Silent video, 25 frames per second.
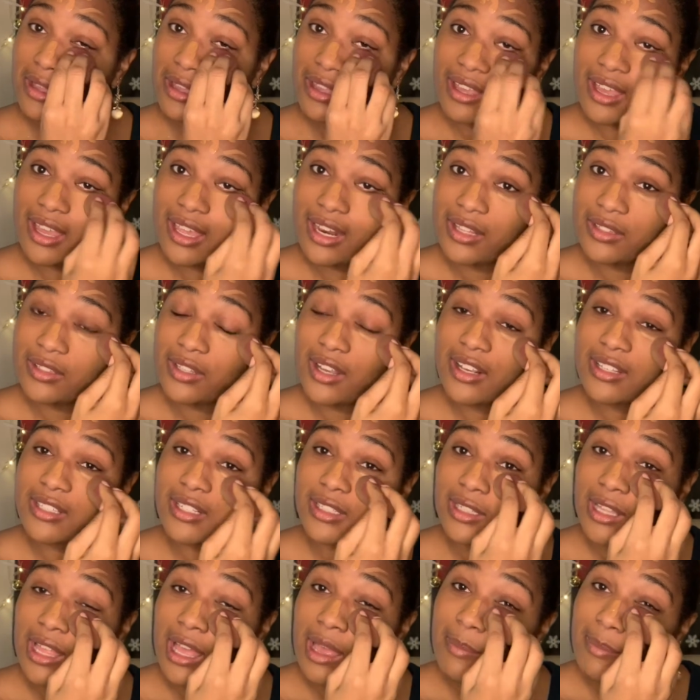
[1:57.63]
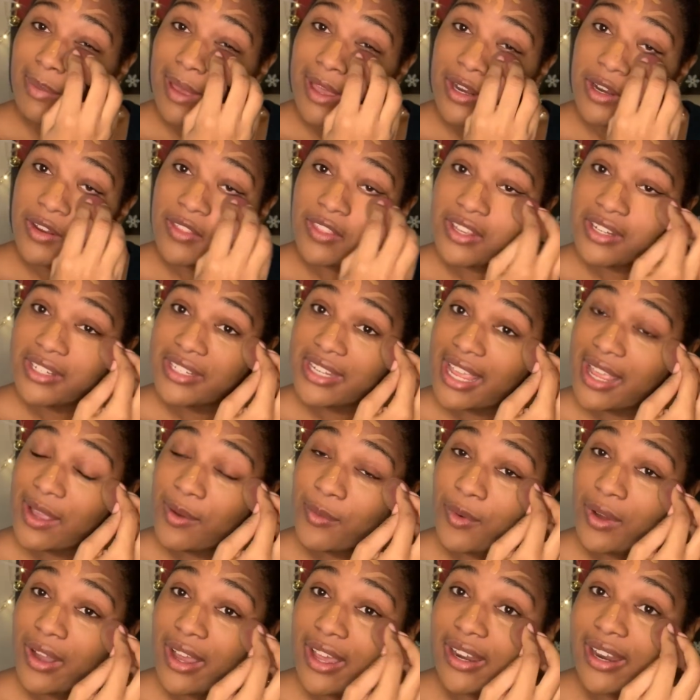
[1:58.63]
and it looks a lot better than day
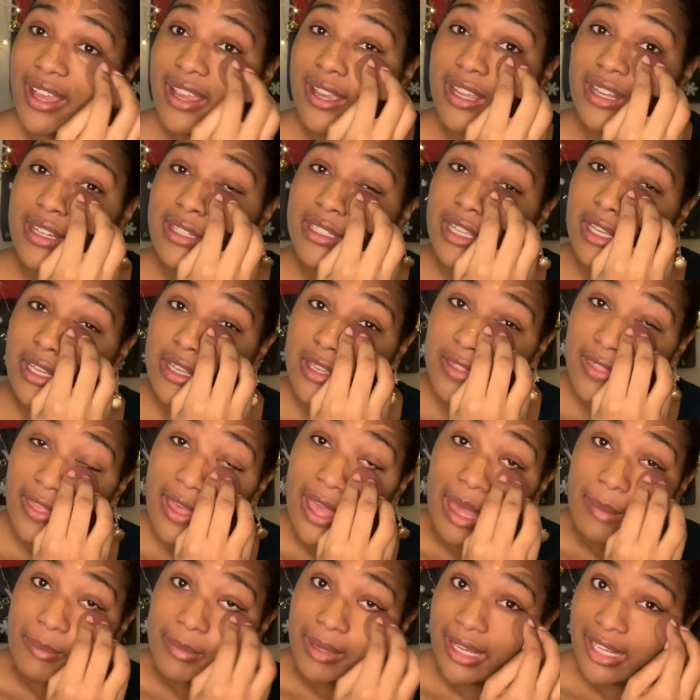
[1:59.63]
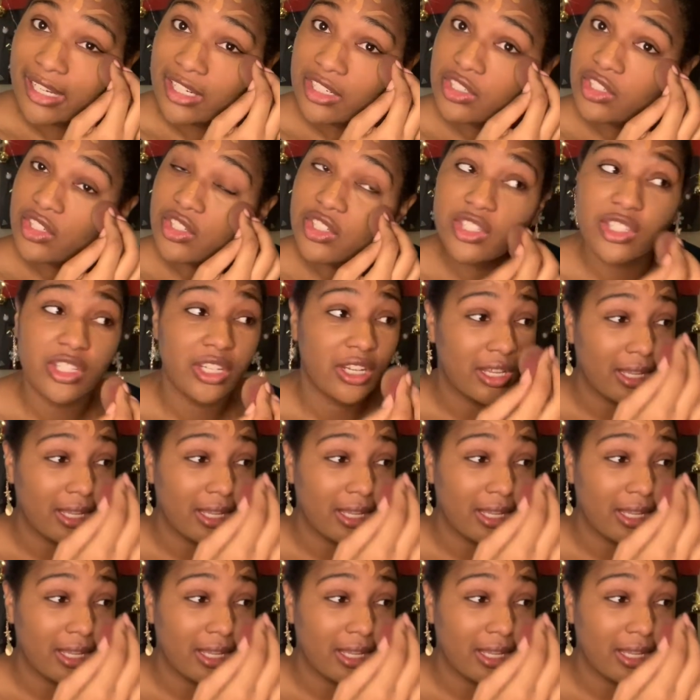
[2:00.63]
1, I can tell you that much.